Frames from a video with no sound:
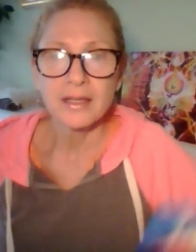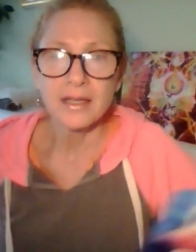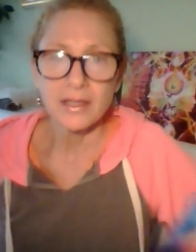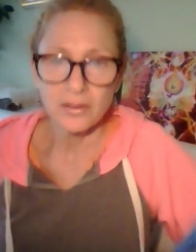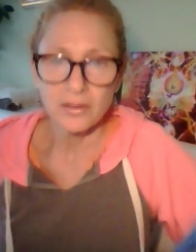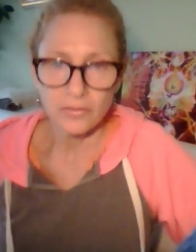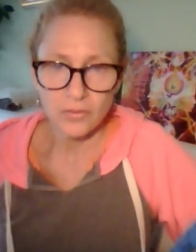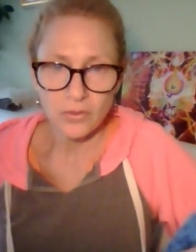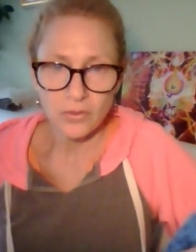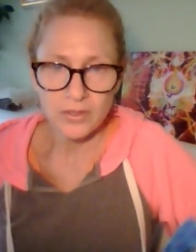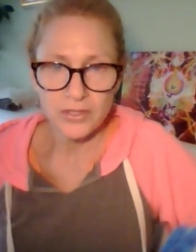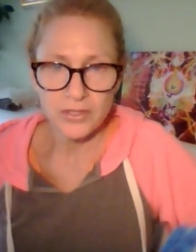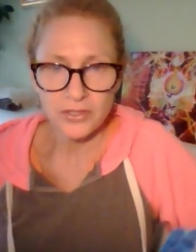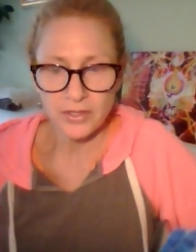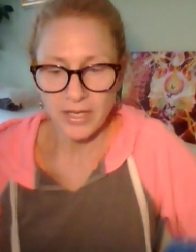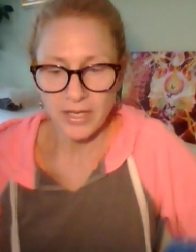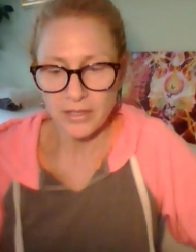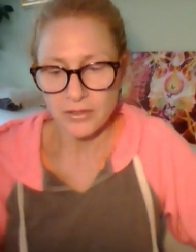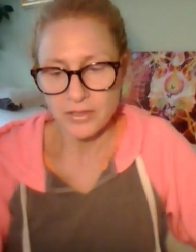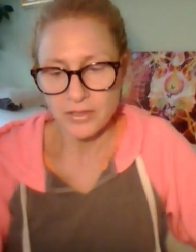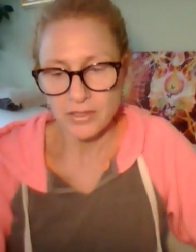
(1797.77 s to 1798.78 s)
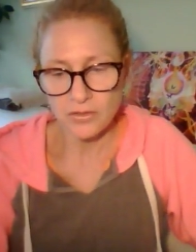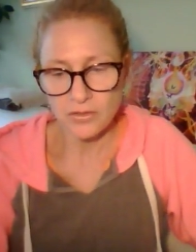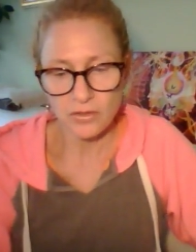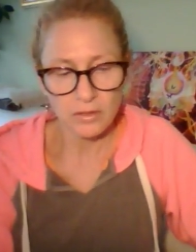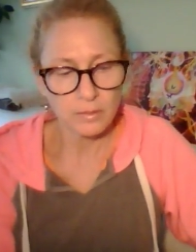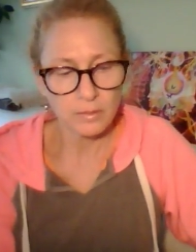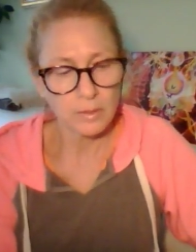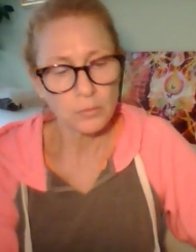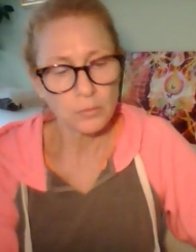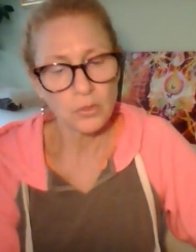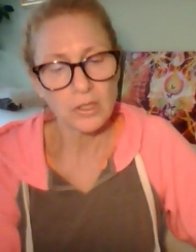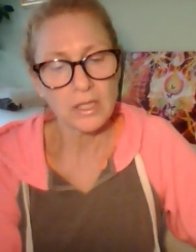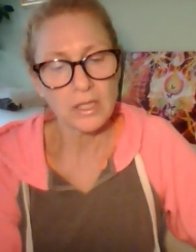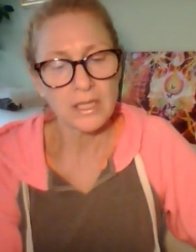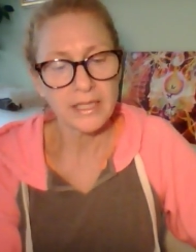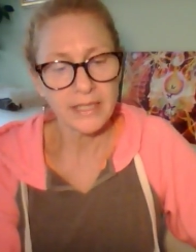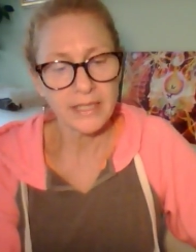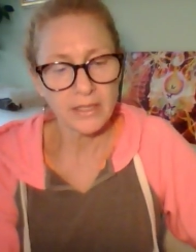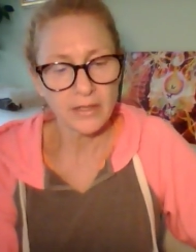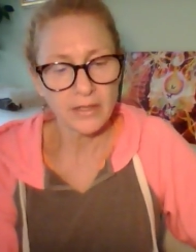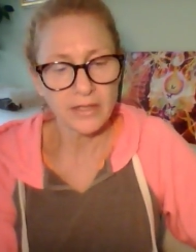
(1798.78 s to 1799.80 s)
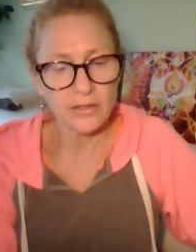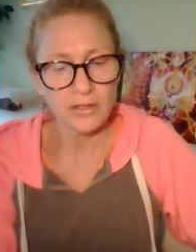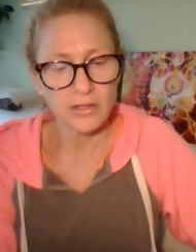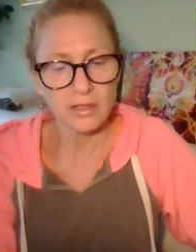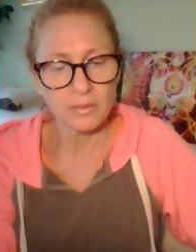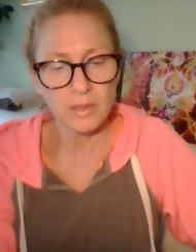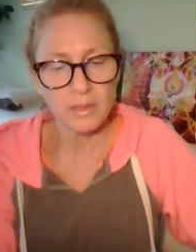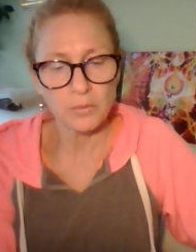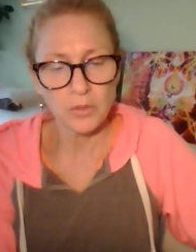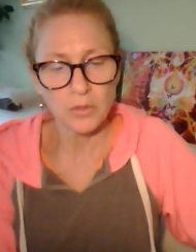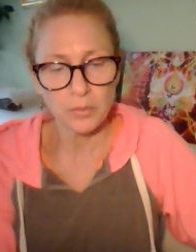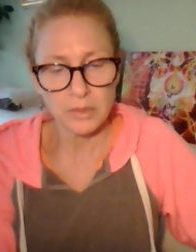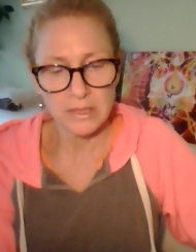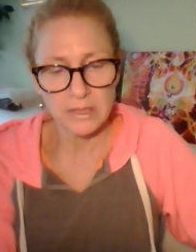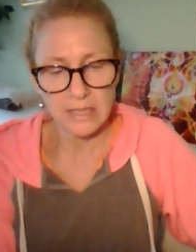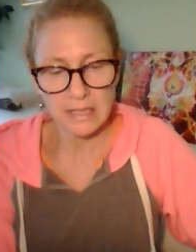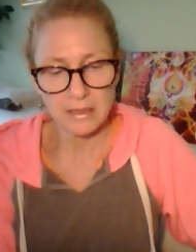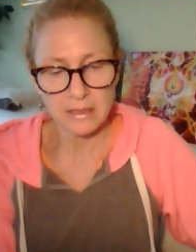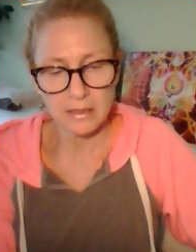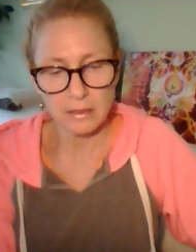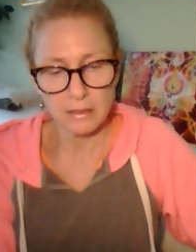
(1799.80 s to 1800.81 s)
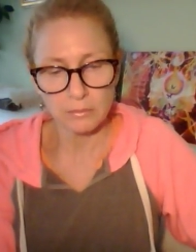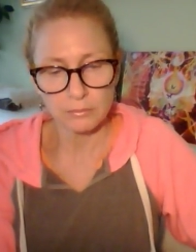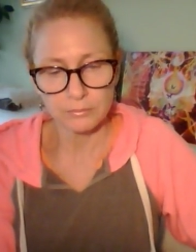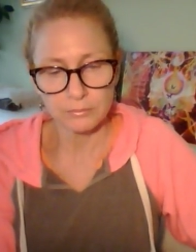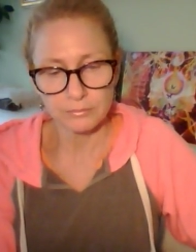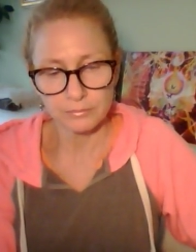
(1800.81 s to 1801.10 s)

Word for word: And of course your energy is going to be more clear and you're going to be more protected.